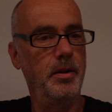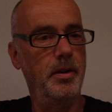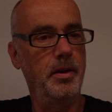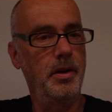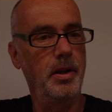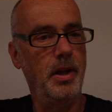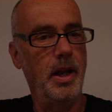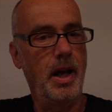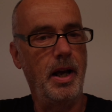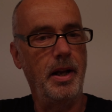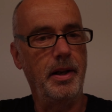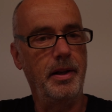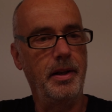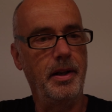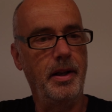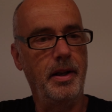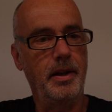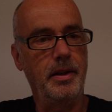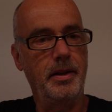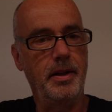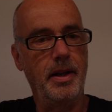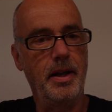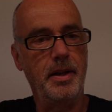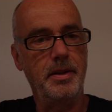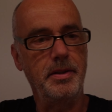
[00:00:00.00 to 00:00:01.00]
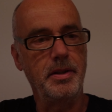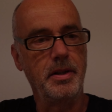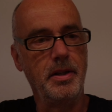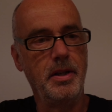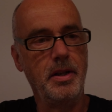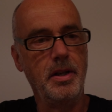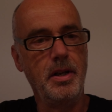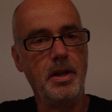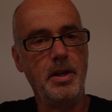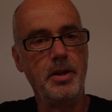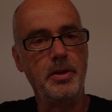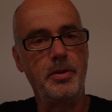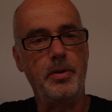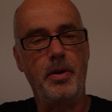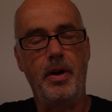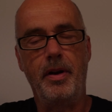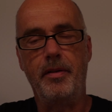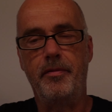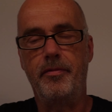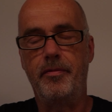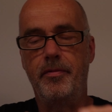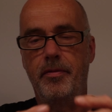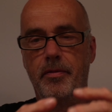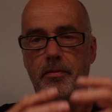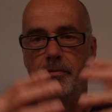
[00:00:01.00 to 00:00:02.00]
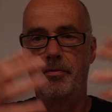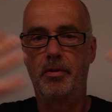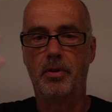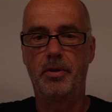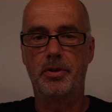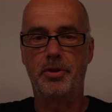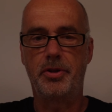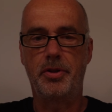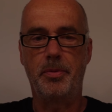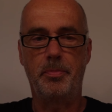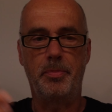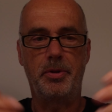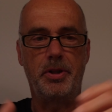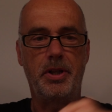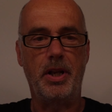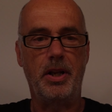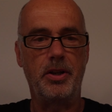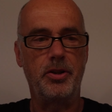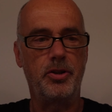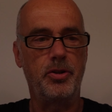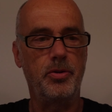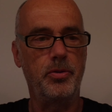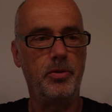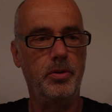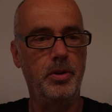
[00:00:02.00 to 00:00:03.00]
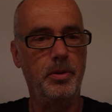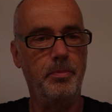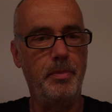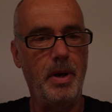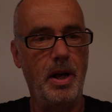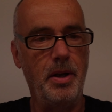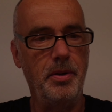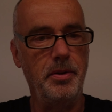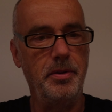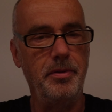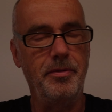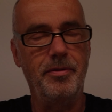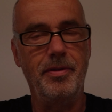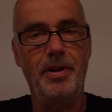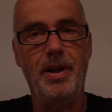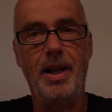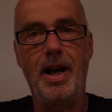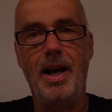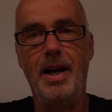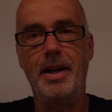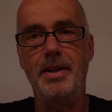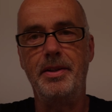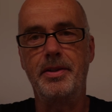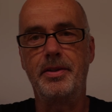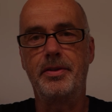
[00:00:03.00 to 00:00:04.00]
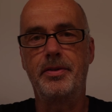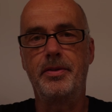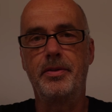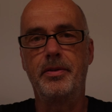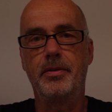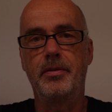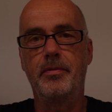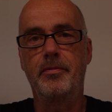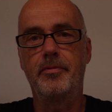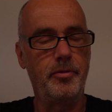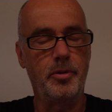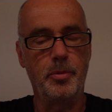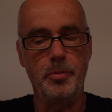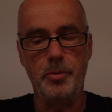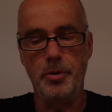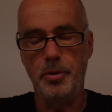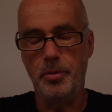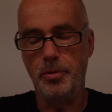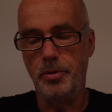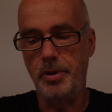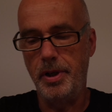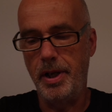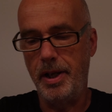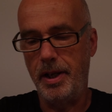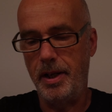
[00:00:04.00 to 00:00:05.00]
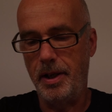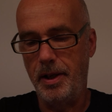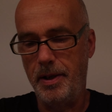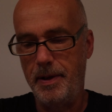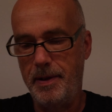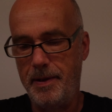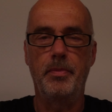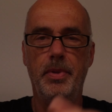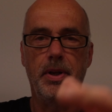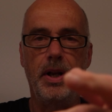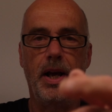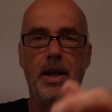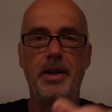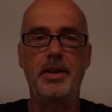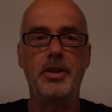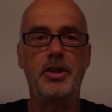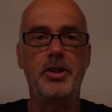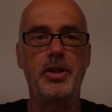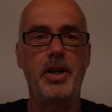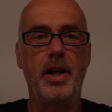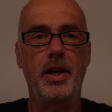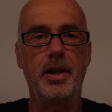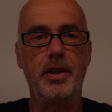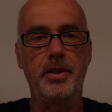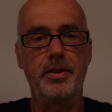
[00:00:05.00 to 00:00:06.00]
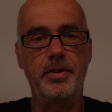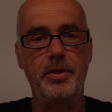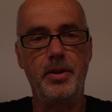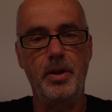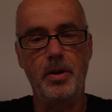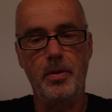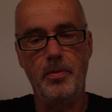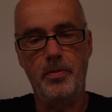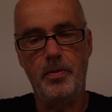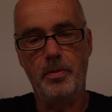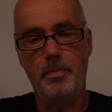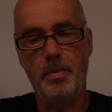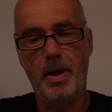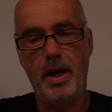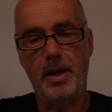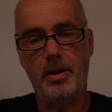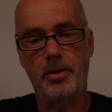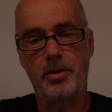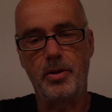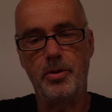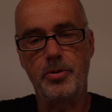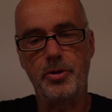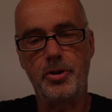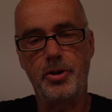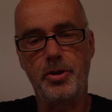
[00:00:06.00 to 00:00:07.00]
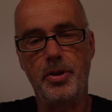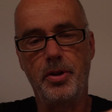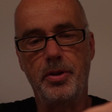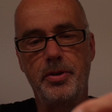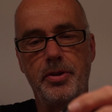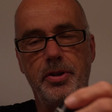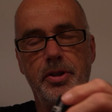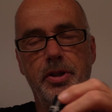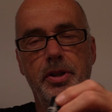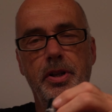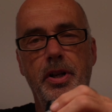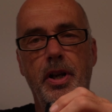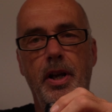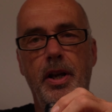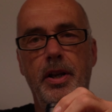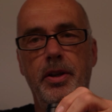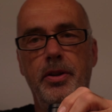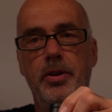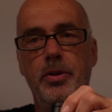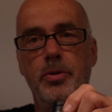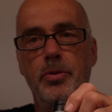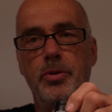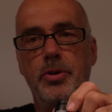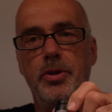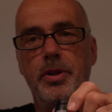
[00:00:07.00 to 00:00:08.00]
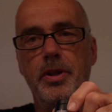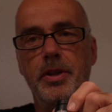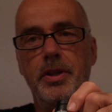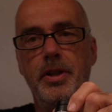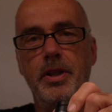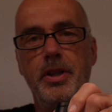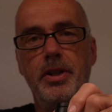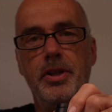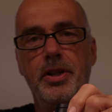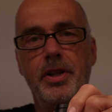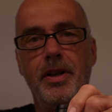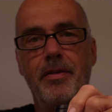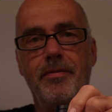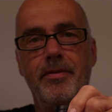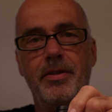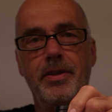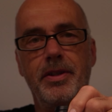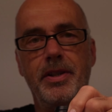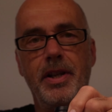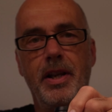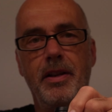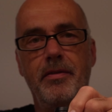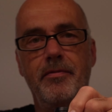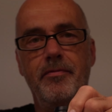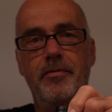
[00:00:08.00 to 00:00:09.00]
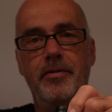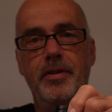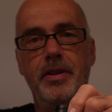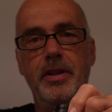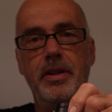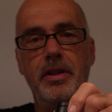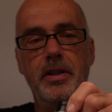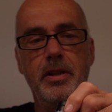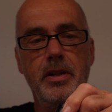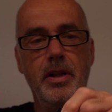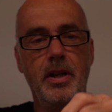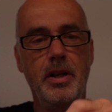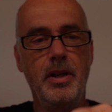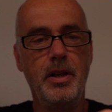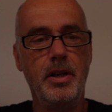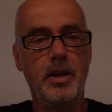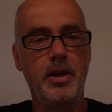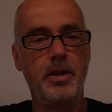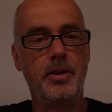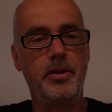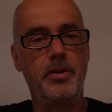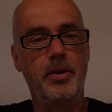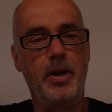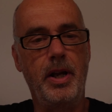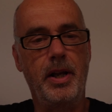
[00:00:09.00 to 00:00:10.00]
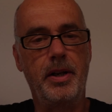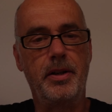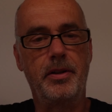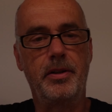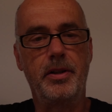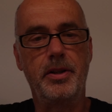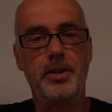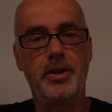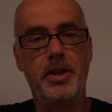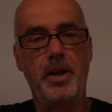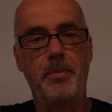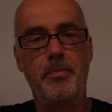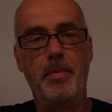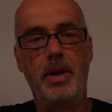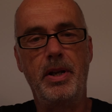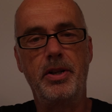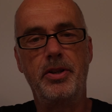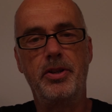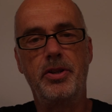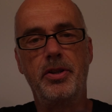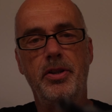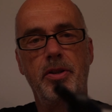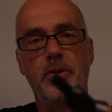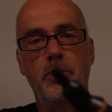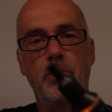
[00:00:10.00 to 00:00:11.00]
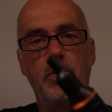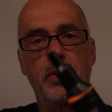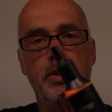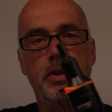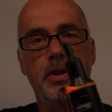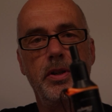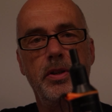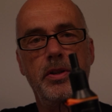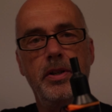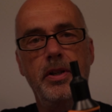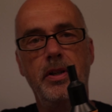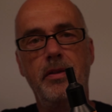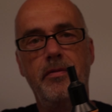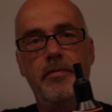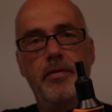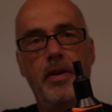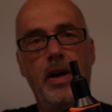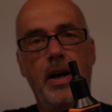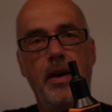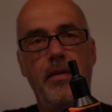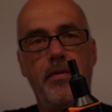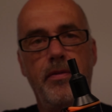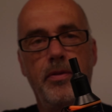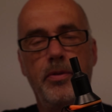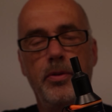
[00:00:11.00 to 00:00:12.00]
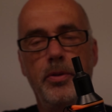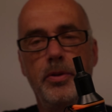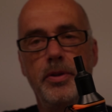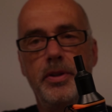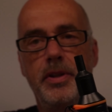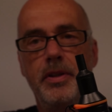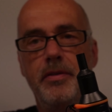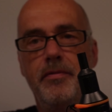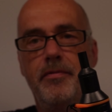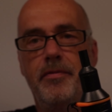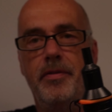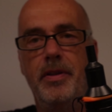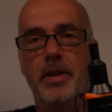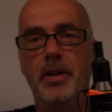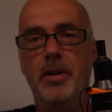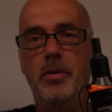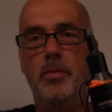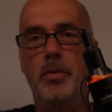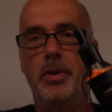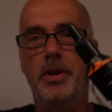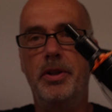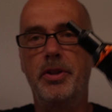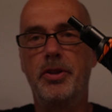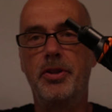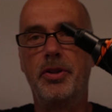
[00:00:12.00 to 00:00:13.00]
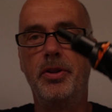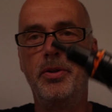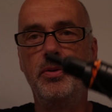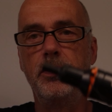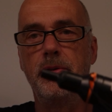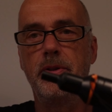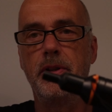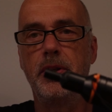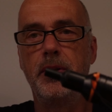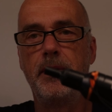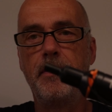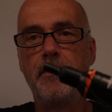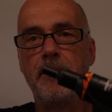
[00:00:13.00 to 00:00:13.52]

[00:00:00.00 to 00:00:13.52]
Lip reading: light like that, to have substantial amount of light from your rig. But I decided to go for micro shots and use the D710V together, as I mentioned, with the D530V with the snoot.